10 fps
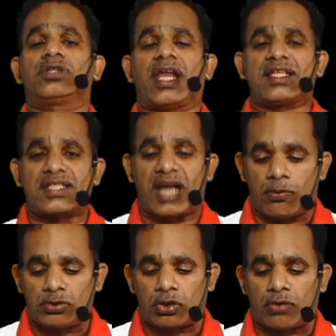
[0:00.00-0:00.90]
that is
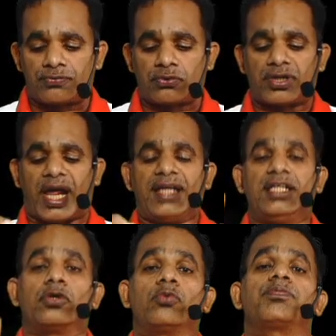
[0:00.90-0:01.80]
rounded off to
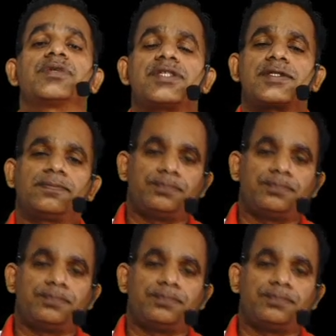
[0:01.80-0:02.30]
90 rupees.